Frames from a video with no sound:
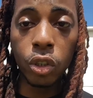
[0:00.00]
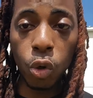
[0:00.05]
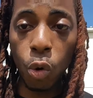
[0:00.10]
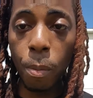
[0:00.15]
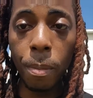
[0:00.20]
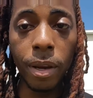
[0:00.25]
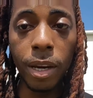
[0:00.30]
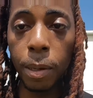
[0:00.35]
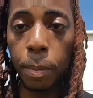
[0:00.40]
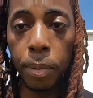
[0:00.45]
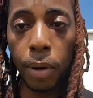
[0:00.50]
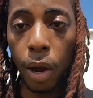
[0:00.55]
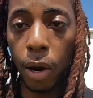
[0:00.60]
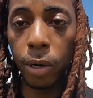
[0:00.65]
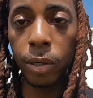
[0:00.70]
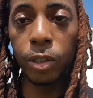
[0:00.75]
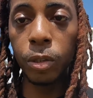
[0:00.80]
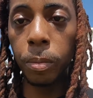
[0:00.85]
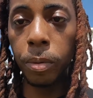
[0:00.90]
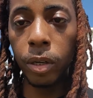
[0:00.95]
so many
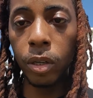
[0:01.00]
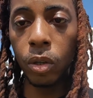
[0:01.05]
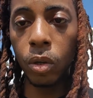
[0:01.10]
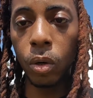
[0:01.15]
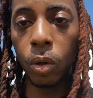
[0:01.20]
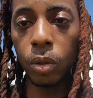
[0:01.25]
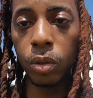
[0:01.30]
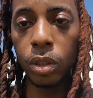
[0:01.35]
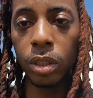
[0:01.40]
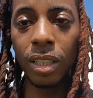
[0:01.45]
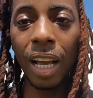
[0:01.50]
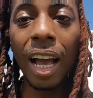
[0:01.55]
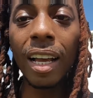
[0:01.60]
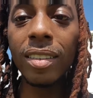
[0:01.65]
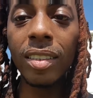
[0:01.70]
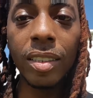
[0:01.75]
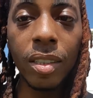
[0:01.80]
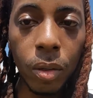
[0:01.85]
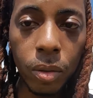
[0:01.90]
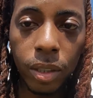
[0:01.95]
bloggers to be in the cultures. I
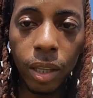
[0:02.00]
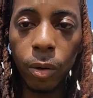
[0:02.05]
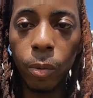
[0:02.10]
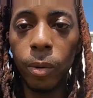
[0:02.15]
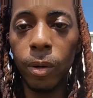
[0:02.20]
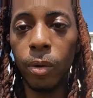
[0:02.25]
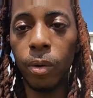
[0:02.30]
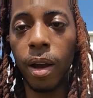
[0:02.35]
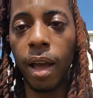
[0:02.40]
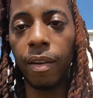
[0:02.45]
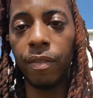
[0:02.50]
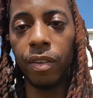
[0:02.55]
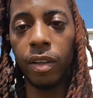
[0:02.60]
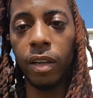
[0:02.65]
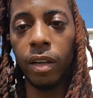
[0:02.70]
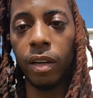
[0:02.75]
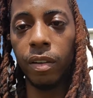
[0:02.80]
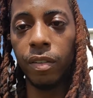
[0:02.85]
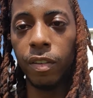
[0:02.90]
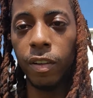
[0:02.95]
still think we don't have
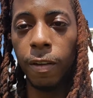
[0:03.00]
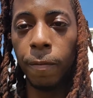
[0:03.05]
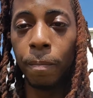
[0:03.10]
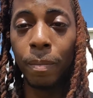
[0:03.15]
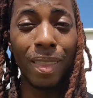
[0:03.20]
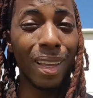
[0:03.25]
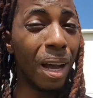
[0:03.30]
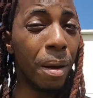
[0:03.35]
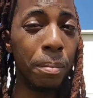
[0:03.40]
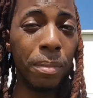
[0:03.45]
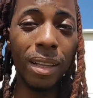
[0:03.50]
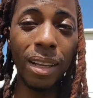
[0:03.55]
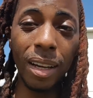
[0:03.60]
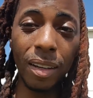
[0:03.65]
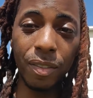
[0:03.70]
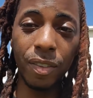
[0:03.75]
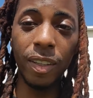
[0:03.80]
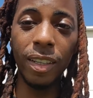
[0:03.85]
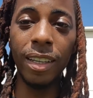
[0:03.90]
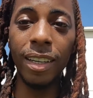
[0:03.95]
enough. I'm
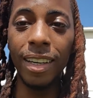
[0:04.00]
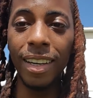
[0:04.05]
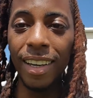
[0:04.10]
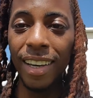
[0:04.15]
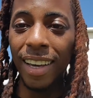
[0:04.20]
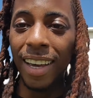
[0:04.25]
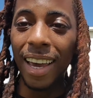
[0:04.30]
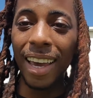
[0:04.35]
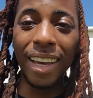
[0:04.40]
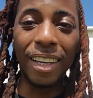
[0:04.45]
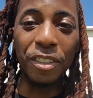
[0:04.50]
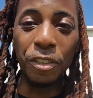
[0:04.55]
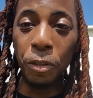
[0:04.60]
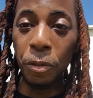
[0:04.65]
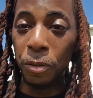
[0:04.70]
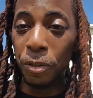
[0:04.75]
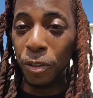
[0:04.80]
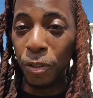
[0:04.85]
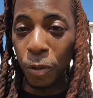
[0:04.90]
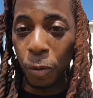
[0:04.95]
loving it. Hey,
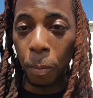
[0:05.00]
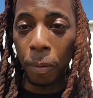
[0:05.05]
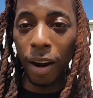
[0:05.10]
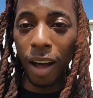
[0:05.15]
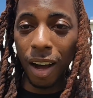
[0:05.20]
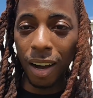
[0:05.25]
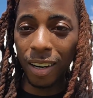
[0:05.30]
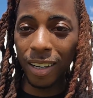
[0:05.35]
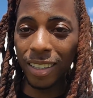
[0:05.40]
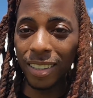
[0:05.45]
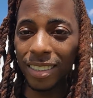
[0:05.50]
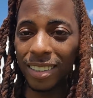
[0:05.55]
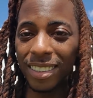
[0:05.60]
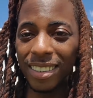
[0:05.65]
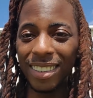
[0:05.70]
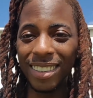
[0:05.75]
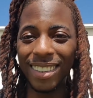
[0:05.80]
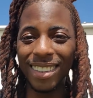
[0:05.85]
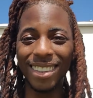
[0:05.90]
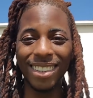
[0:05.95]
you new
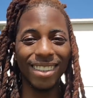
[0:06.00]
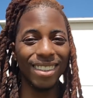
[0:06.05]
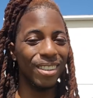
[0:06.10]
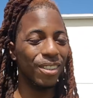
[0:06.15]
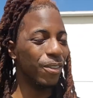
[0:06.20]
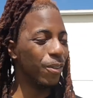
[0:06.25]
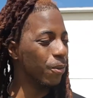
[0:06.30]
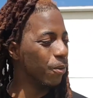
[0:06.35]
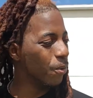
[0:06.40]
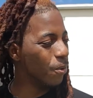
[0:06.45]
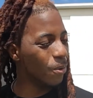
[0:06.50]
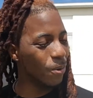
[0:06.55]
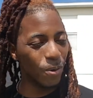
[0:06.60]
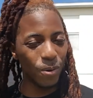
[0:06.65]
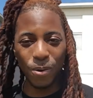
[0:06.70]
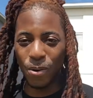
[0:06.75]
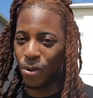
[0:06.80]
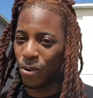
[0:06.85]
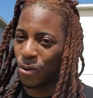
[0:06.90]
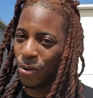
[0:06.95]
bloggers?
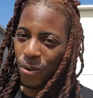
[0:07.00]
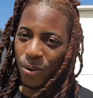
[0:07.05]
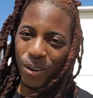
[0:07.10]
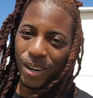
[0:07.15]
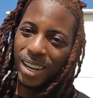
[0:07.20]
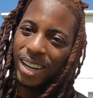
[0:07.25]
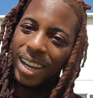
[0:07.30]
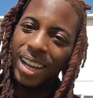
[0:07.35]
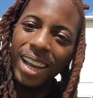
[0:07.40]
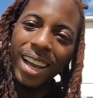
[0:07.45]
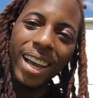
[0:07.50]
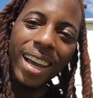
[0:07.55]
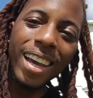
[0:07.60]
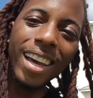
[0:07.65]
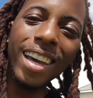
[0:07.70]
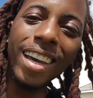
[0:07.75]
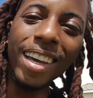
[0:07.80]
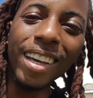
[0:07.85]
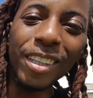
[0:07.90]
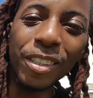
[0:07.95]
Ooh.
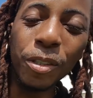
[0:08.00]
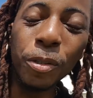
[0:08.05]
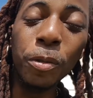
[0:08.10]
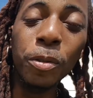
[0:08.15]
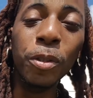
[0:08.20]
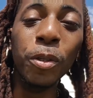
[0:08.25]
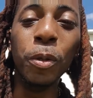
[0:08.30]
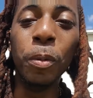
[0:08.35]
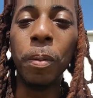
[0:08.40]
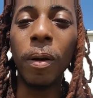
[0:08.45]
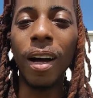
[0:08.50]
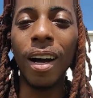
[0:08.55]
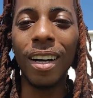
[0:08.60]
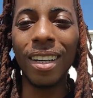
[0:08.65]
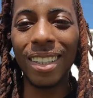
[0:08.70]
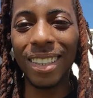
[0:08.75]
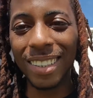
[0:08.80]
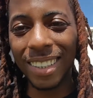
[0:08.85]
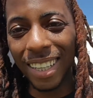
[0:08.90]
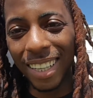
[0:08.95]
Hey, you new
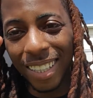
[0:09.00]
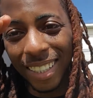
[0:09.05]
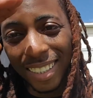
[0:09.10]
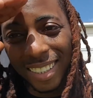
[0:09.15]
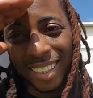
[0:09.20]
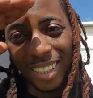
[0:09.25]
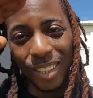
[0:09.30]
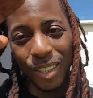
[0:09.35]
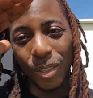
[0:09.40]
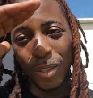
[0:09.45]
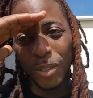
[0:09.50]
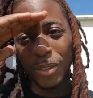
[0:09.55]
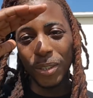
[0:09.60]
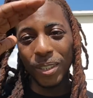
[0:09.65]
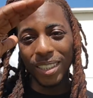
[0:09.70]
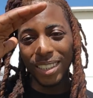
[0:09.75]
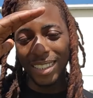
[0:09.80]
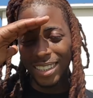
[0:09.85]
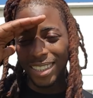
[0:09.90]
bloggers, hey, salute.